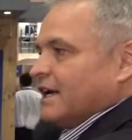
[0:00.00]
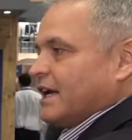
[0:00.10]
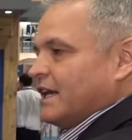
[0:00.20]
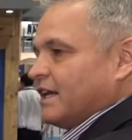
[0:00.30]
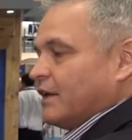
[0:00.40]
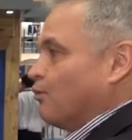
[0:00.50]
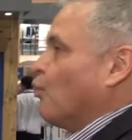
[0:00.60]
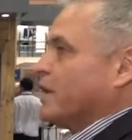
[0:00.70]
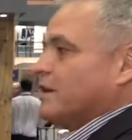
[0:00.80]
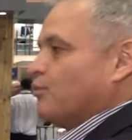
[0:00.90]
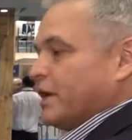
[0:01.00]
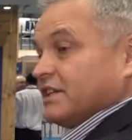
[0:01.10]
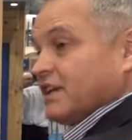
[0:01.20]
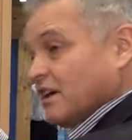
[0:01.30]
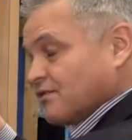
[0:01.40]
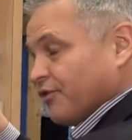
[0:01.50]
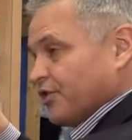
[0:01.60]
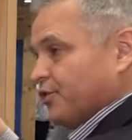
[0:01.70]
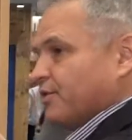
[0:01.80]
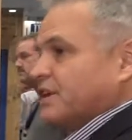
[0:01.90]
And what it does for
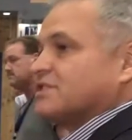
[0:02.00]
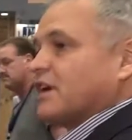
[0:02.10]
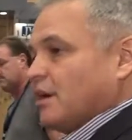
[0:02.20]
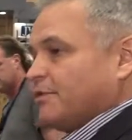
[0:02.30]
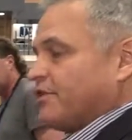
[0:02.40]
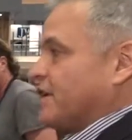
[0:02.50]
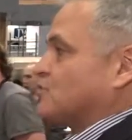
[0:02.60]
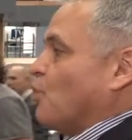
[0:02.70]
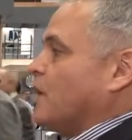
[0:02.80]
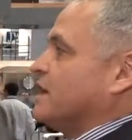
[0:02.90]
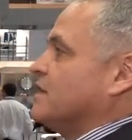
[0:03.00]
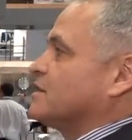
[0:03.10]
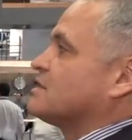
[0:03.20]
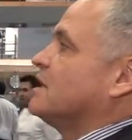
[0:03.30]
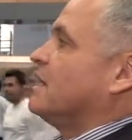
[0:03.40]
you is a couple of things. One is